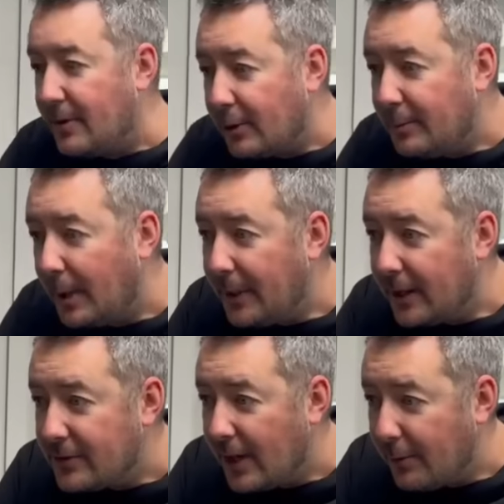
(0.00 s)
hooked me up
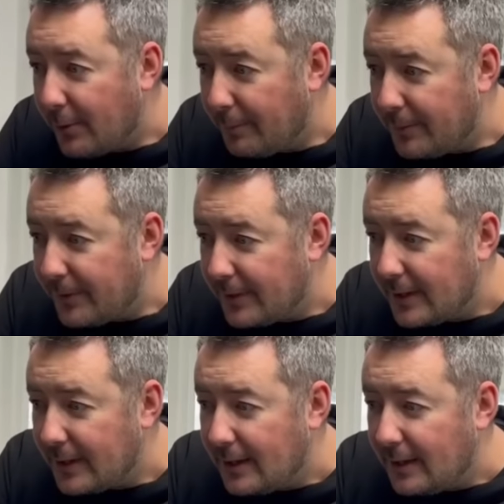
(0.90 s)
yesterday. How, how'd you feel
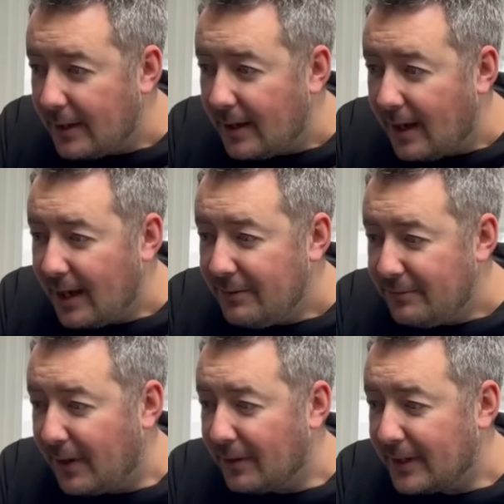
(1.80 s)
after? I
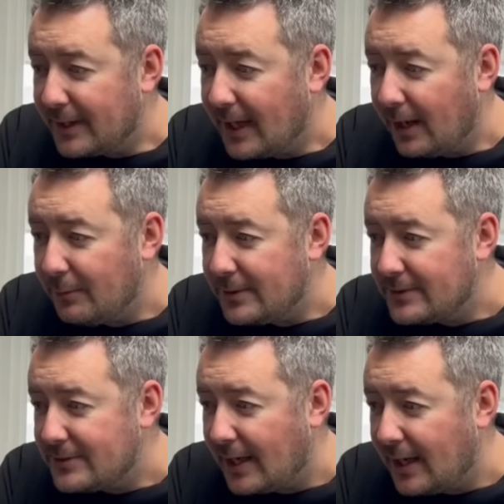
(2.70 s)
felt like I
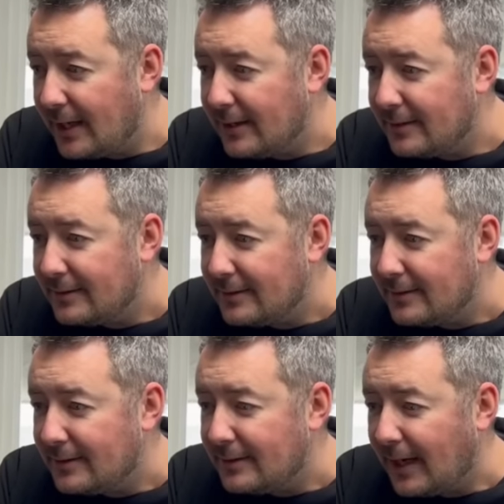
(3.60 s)
was... Uh,
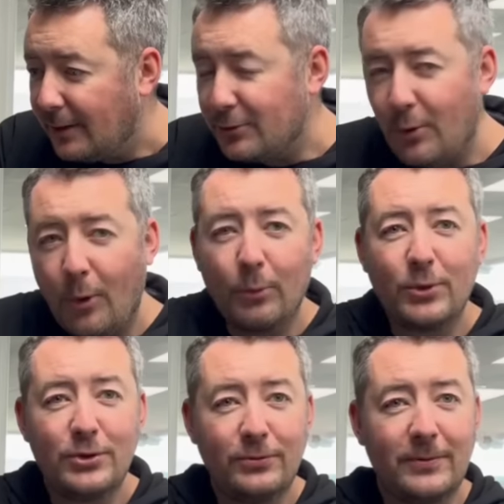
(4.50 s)
I was
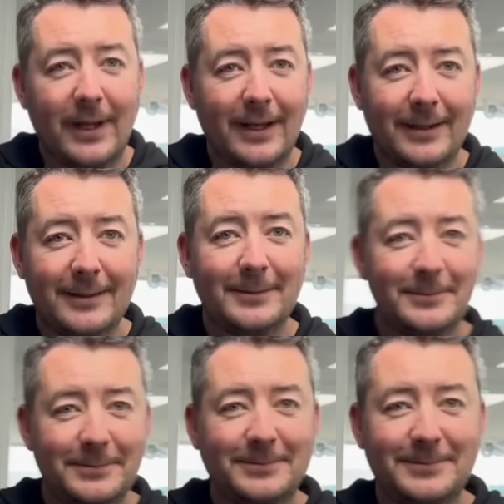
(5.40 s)
rejuvenated. Did you tear your shirt